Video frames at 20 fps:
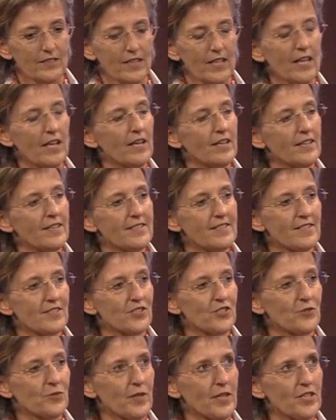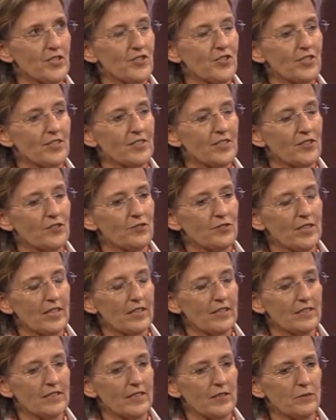client situation.
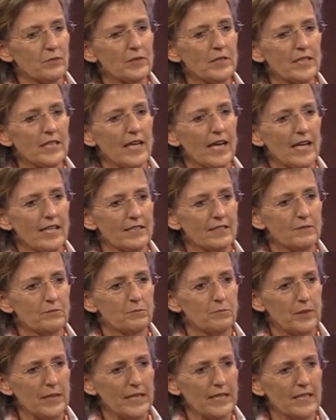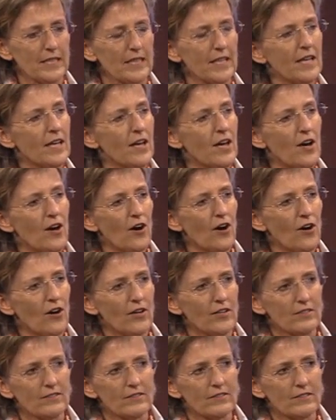They really hadn't been
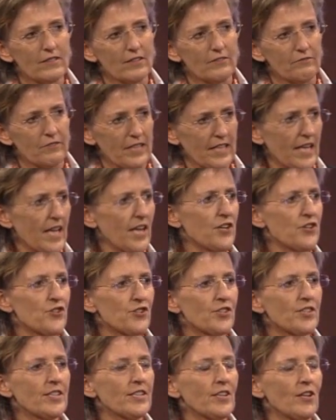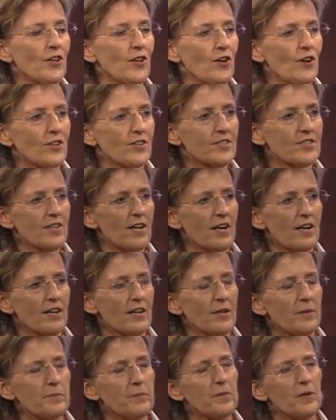on a vacation in a long
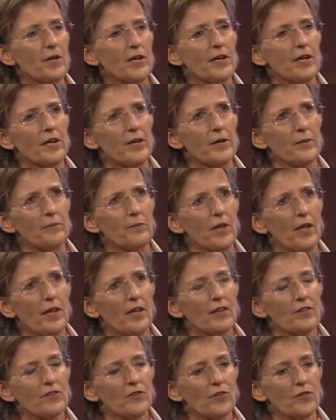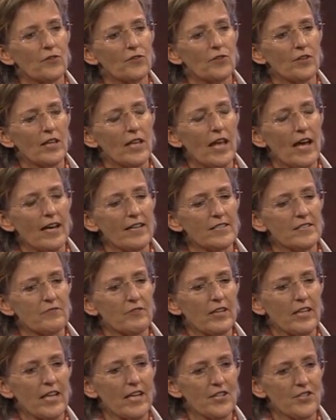time. The last
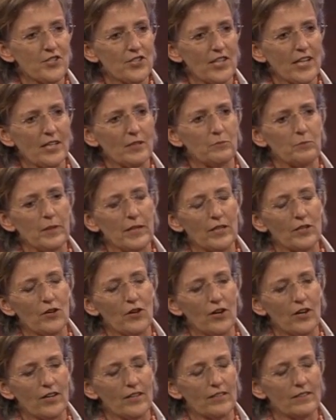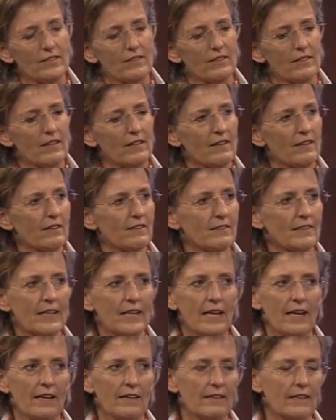vacation they had been on, they
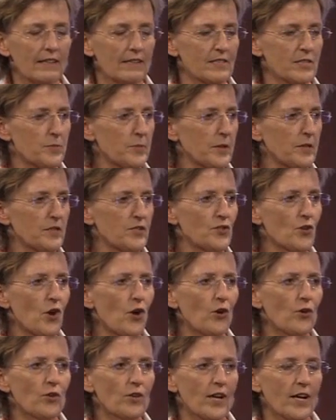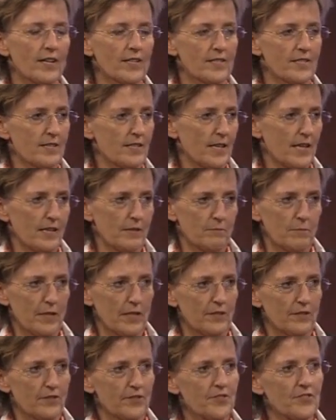had experienced all kinds of
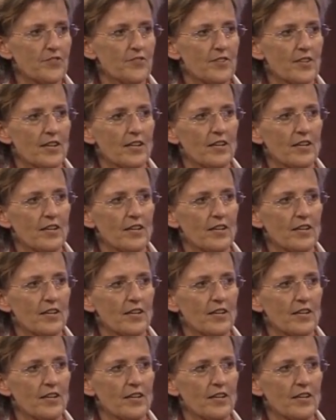nightmares,